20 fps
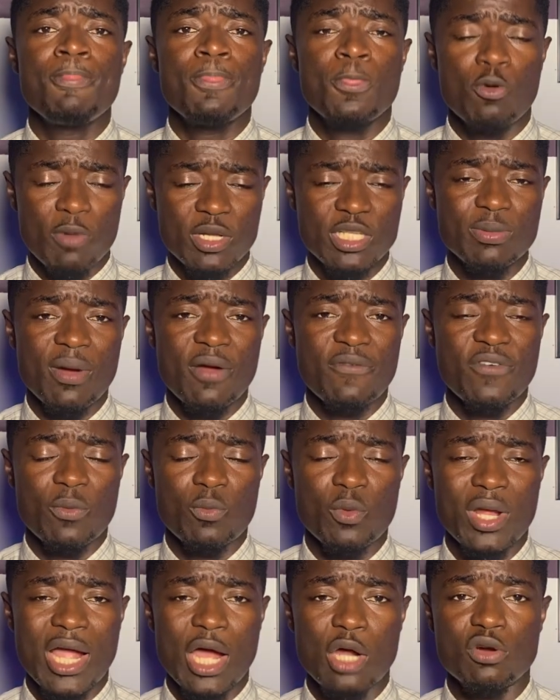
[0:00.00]
which my friend
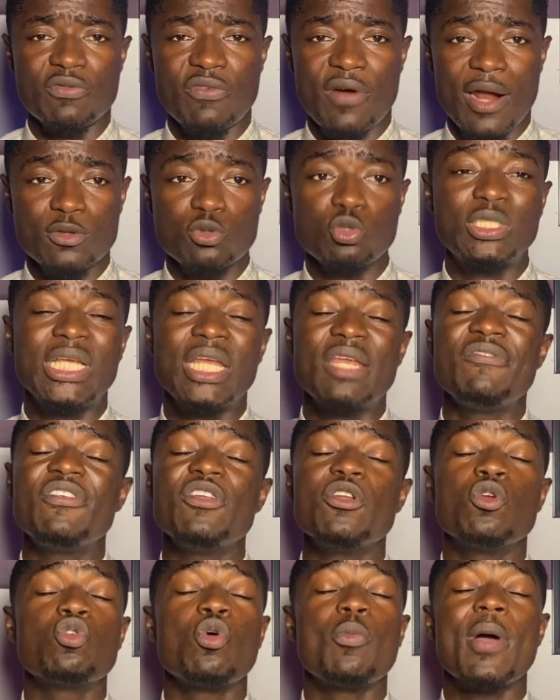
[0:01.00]
Ricardo Vras. So share video
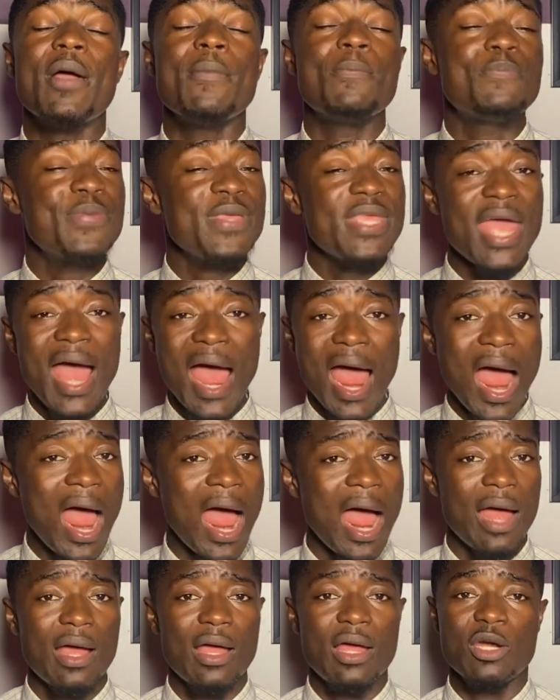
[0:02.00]
no but bia
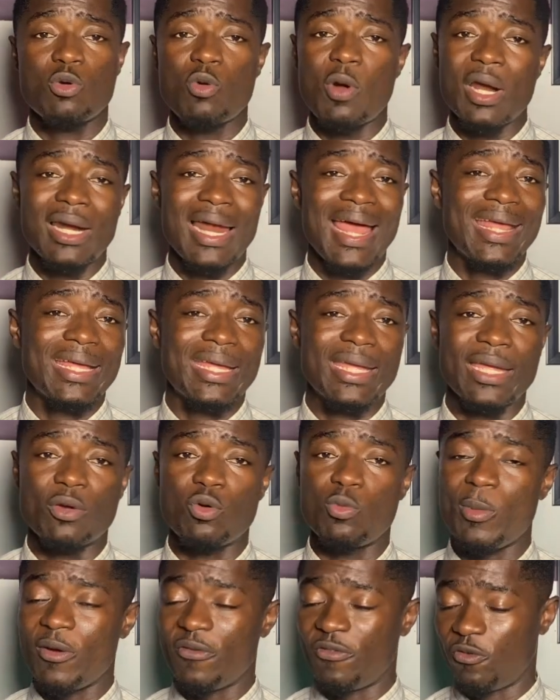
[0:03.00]
no I like it.
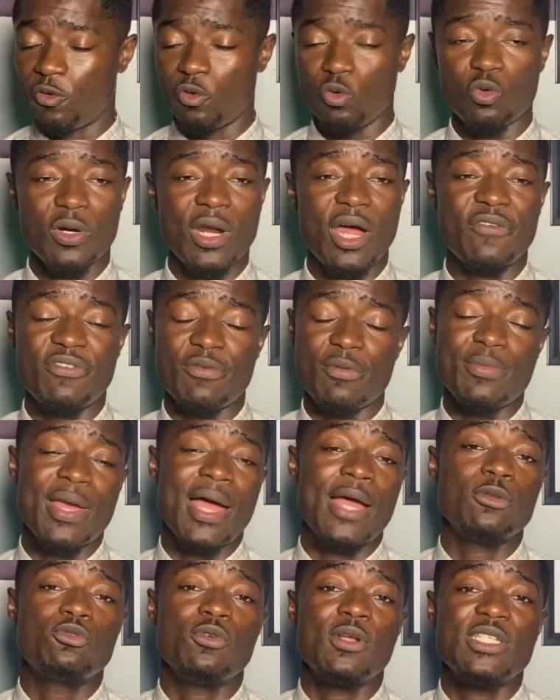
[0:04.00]
We follow now if you
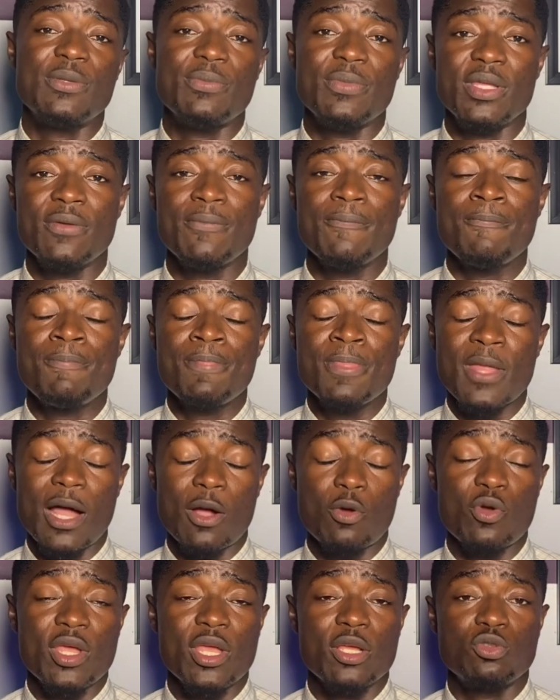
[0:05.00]
behind so to me. I
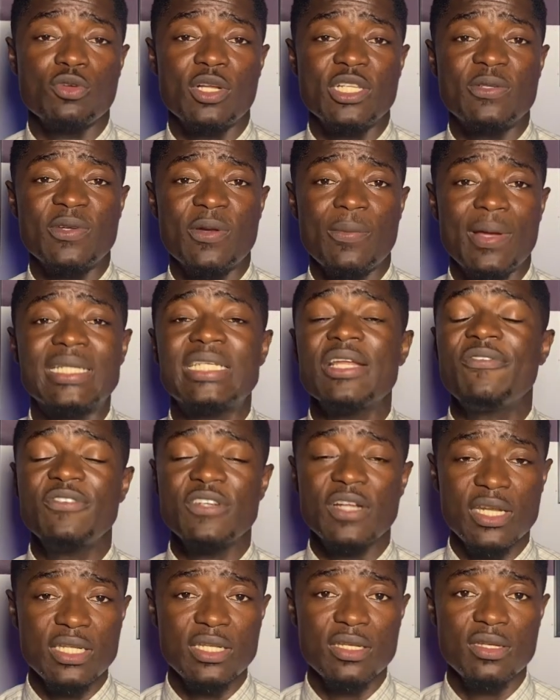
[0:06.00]
could answer to me.
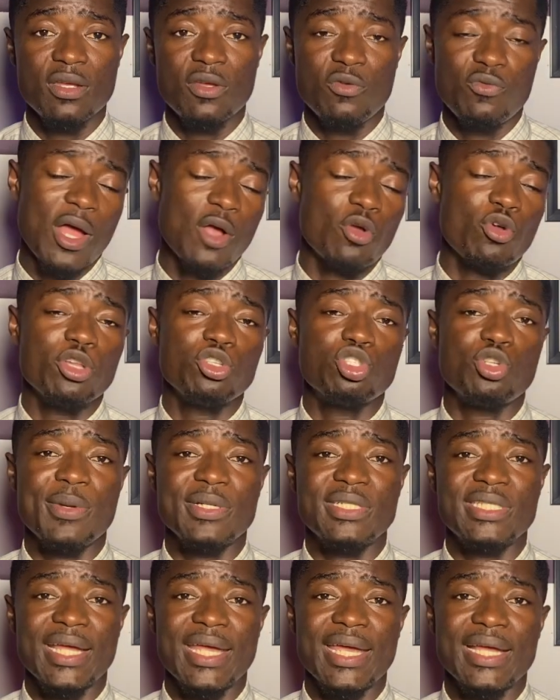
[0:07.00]
Definitely we are going to meet
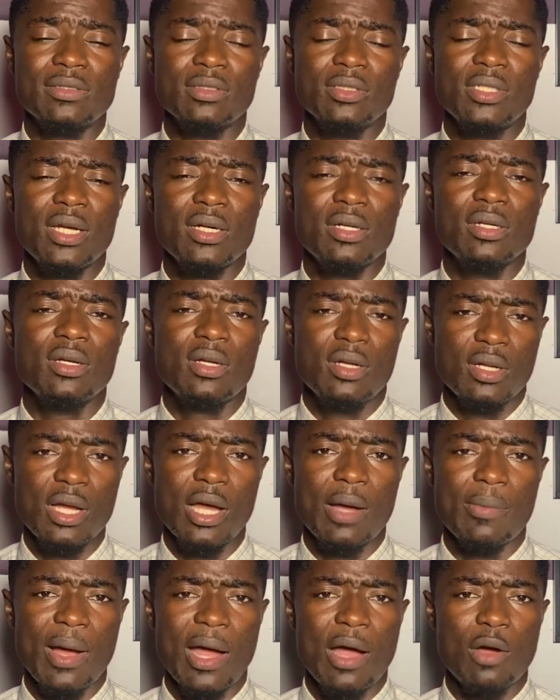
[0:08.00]
again. So then
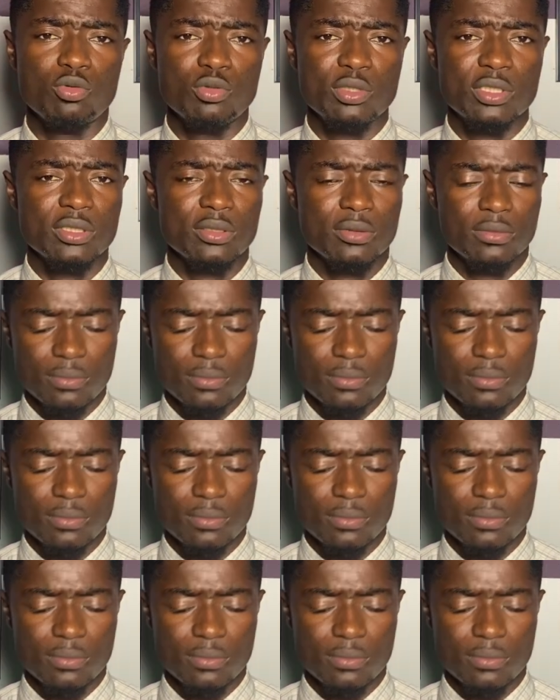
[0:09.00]
I'm out.